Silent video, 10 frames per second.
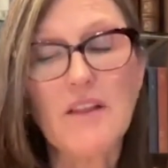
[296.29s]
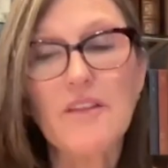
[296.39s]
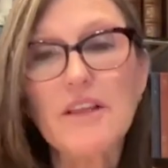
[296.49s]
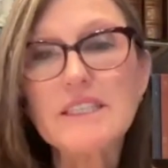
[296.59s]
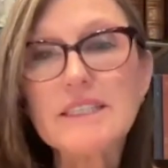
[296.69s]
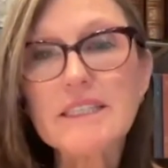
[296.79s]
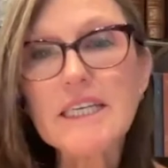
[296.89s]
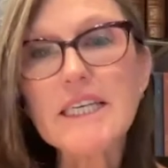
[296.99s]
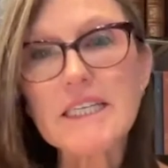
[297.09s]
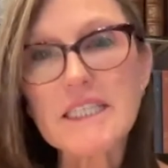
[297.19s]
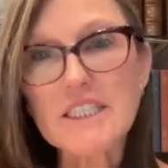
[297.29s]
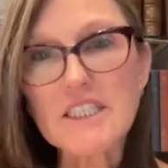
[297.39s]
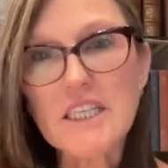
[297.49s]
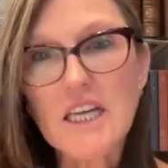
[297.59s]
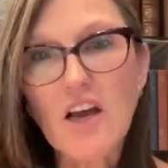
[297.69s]
the
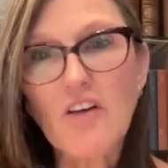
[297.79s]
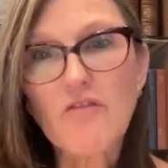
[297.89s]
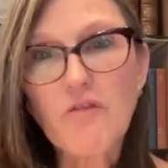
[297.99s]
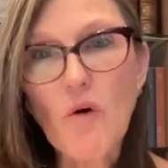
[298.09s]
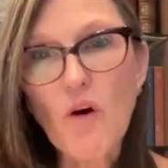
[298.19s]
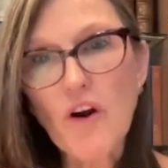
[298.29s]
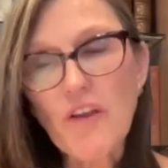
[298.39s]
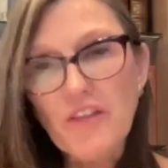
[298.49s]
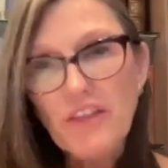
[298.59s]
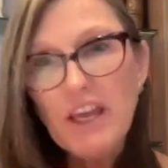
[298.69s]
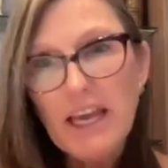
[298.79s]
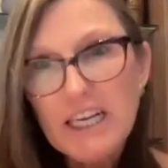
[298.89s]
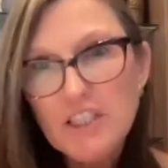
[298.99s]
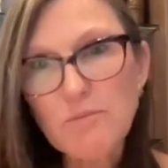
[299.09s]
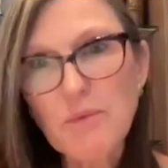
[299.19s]
seeds for the
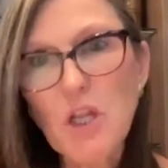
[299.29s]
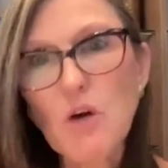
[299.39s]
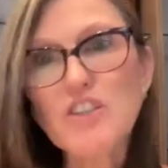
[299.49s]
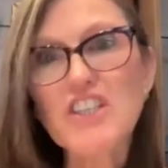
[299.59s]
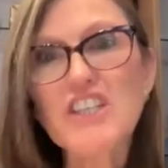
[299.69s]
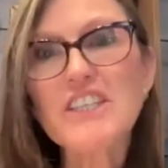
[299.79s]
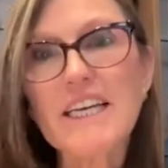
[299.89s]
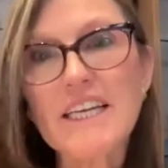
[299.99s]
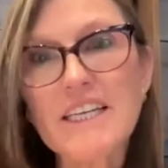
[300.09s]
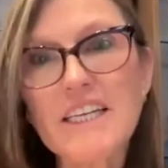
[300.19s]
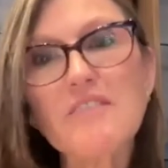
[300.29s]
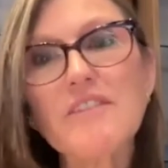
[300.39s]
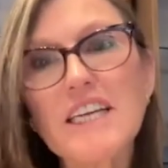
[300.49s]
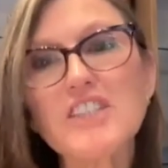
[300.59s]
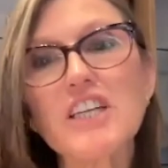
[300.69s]
explosion in
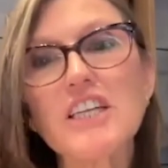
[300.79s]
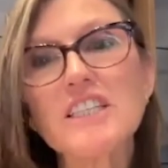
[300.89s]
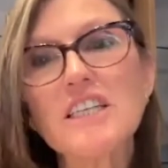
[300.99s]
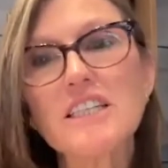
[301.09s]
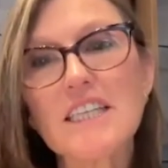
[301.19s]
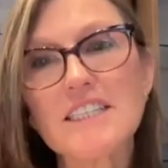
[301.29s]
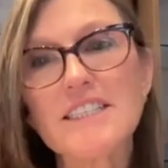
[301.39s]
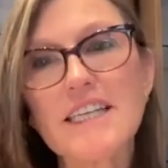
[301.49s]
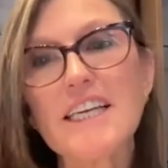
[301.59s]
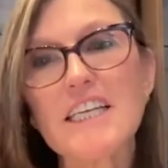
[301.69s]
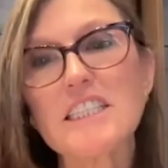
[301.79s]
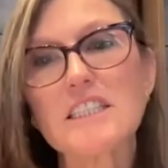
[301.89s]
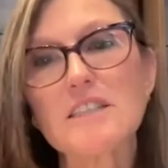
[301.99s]
innovation that is taking